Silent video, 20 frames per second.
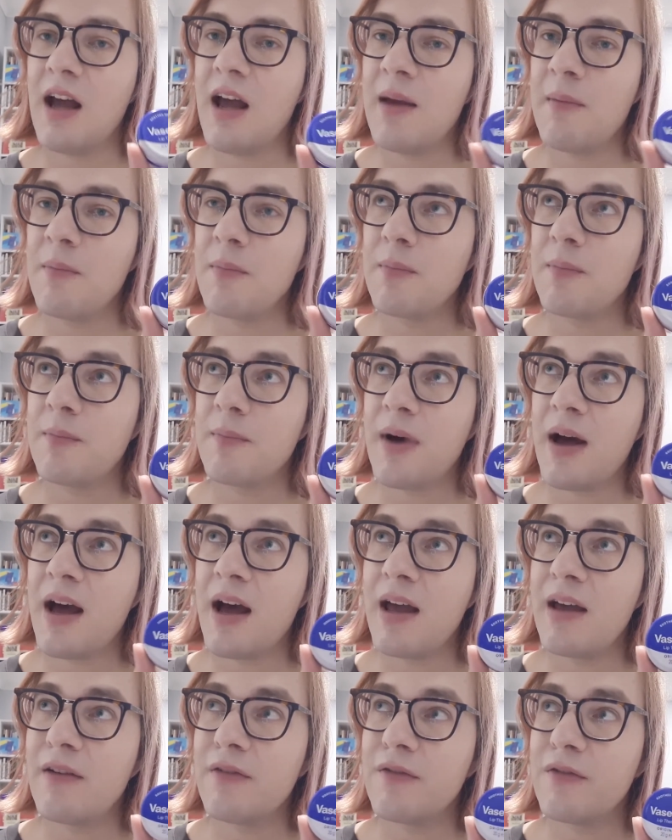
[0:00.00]
I
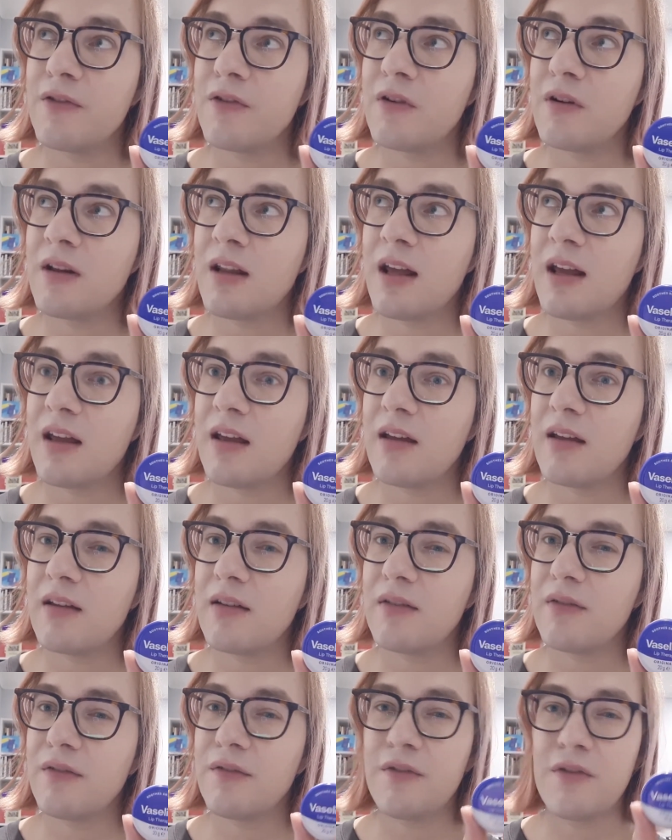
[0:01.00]
buy for like
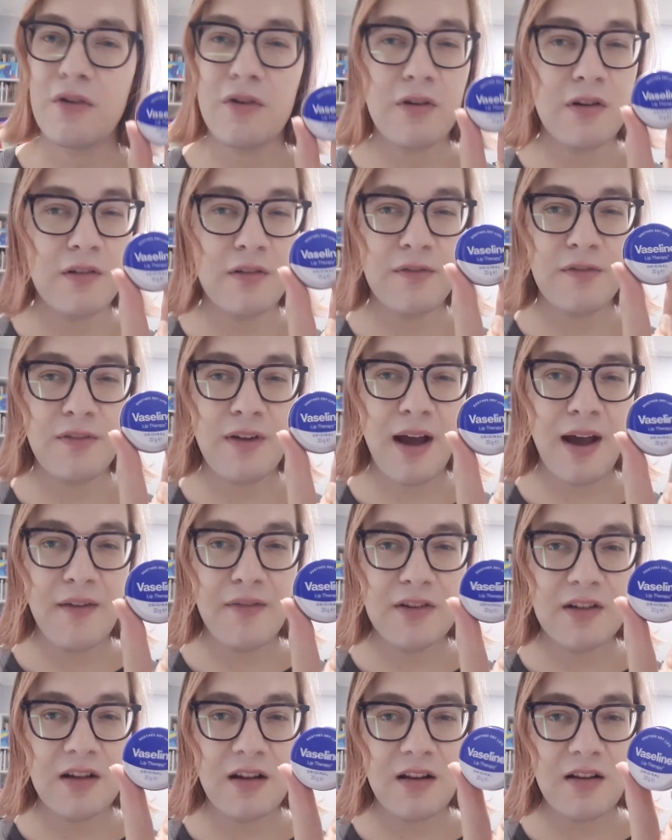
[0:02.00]
$4 or
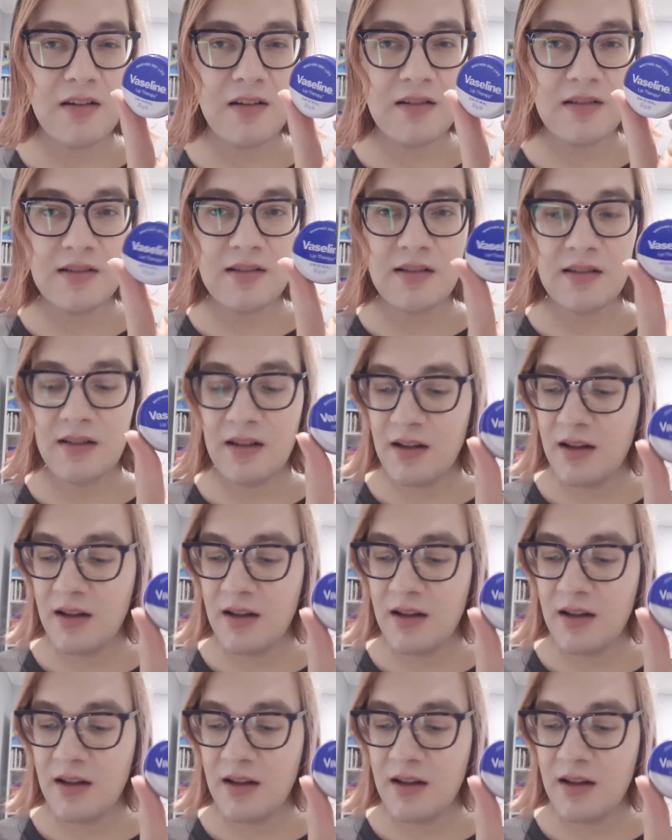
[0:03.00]
$5.